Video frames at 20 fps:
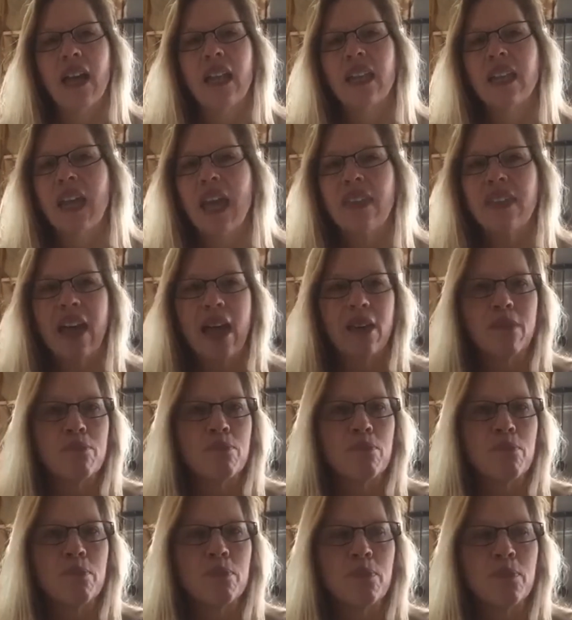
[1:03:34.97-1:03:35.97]
and that
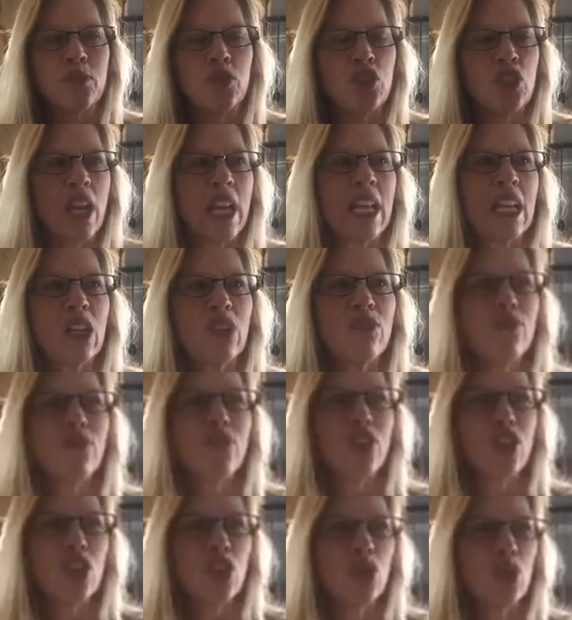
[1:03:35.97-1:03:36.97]
jaded
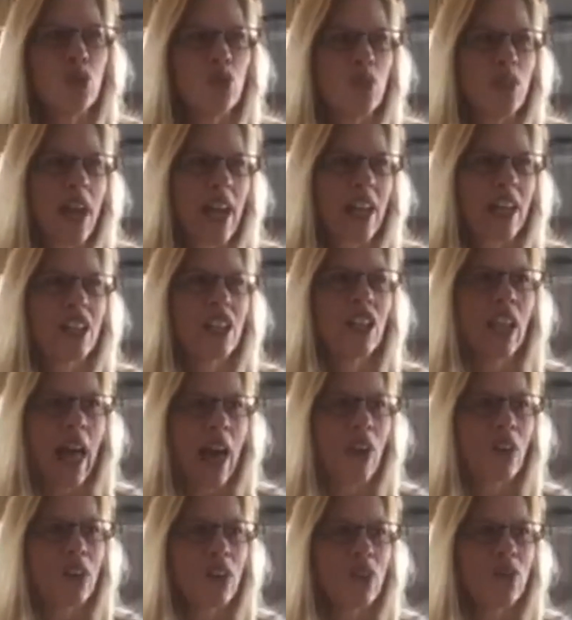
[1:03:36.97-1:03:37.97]
view, that
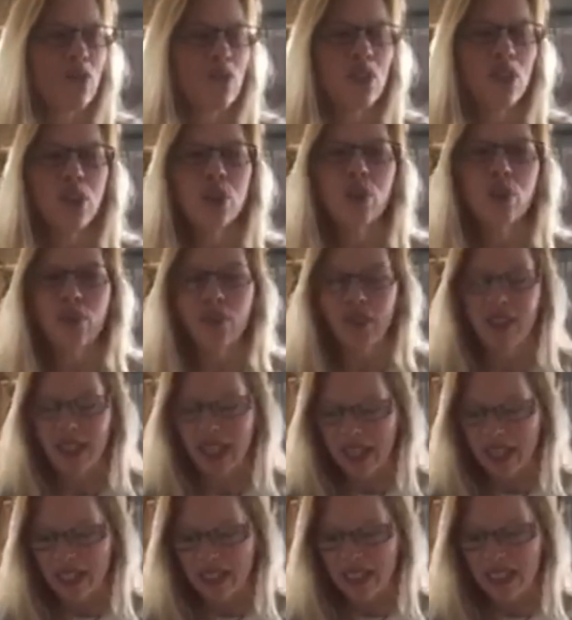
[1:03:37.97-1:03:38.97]
clouded view of the
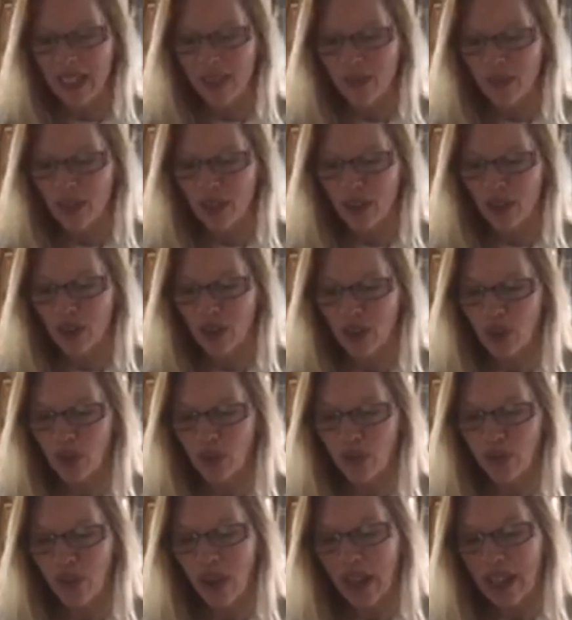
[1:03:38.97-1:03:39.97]
negativity,
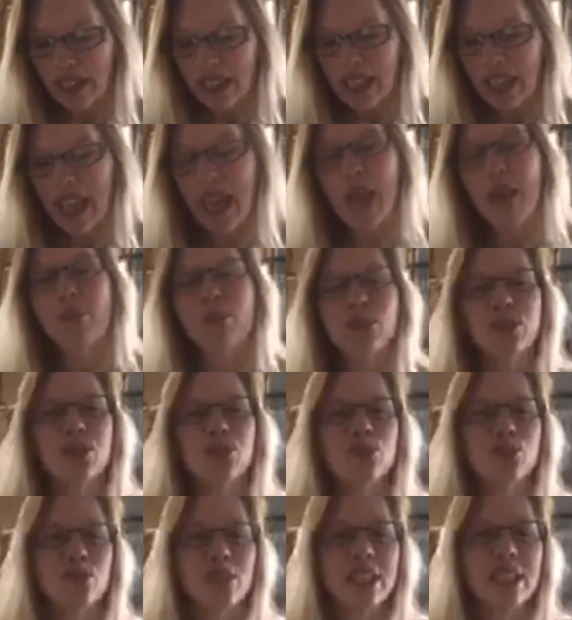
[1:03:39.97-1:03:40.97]
you're finally able
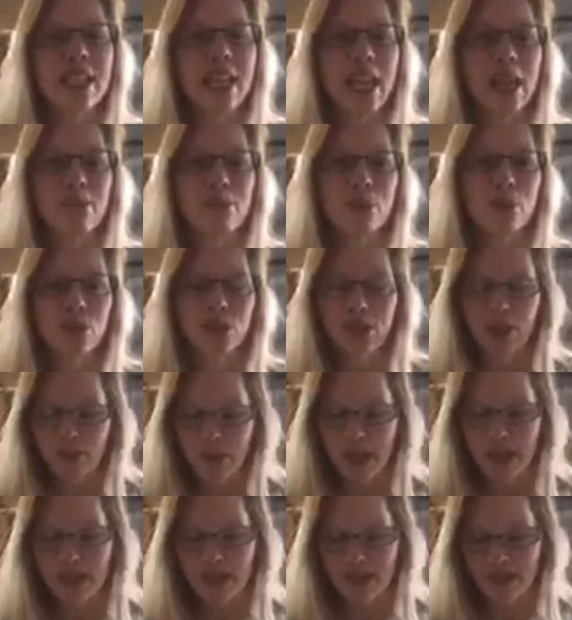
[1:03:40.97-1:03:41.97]
to regain
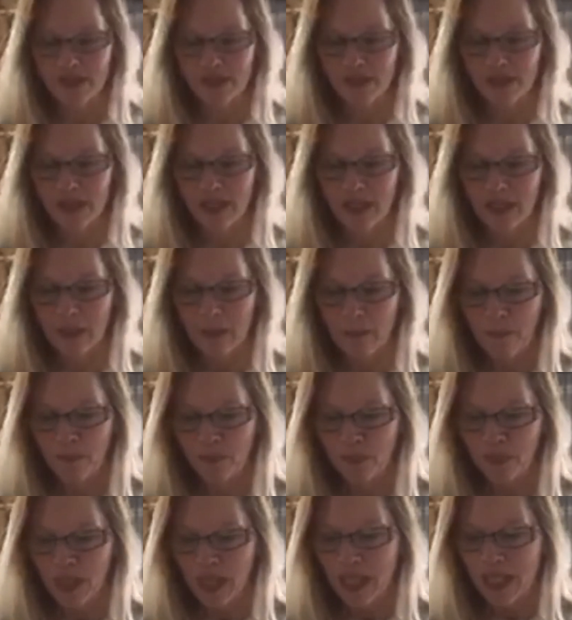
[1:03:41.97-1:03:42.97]
perspective.
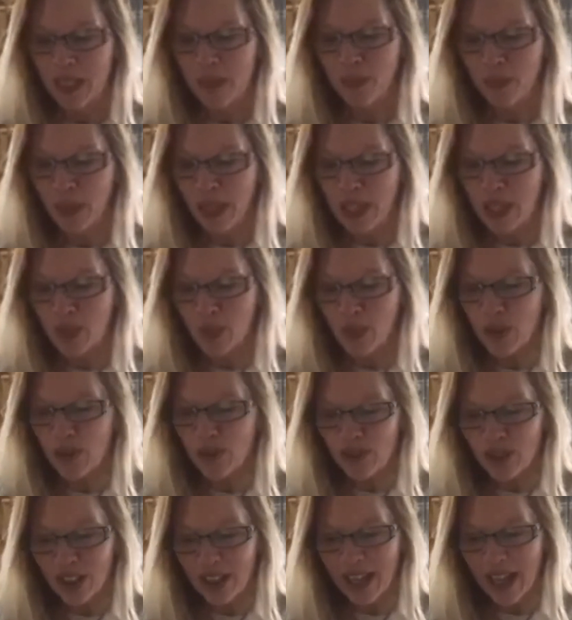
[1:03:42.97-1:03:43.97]
It's a place where
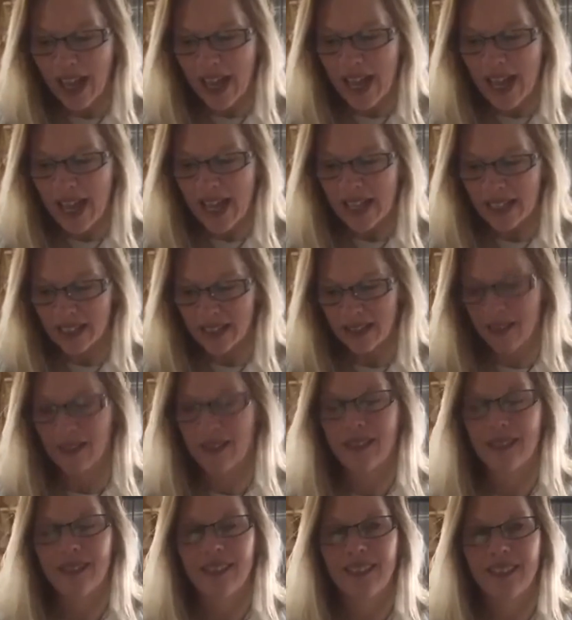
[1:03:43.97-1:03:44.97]
you look ahead
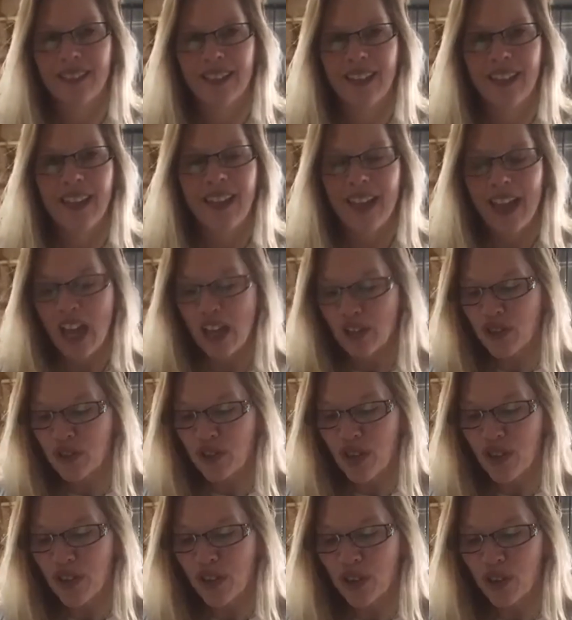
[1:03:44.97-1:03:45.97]
and you
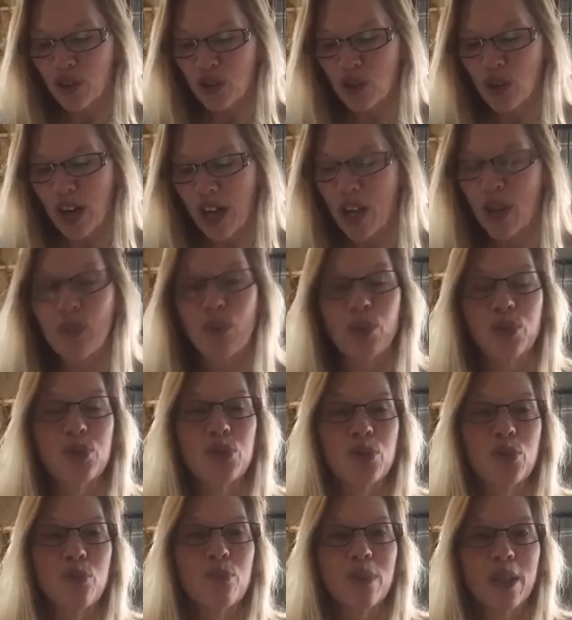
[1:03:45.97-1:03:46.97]
know that your trial will
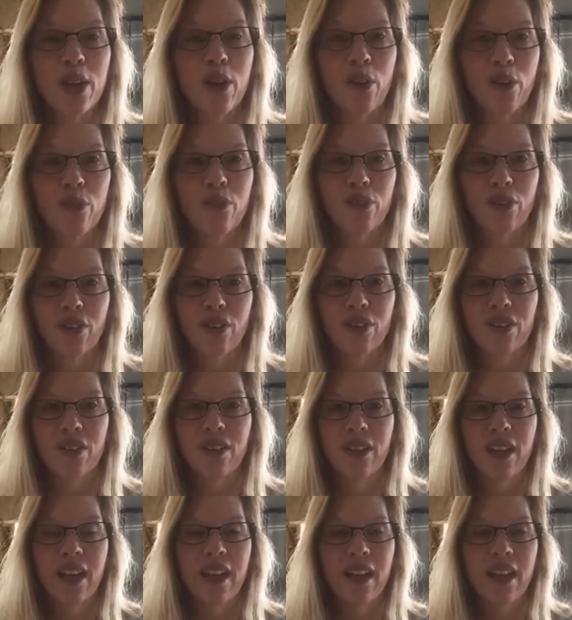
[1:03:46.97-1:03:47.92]
soon be over.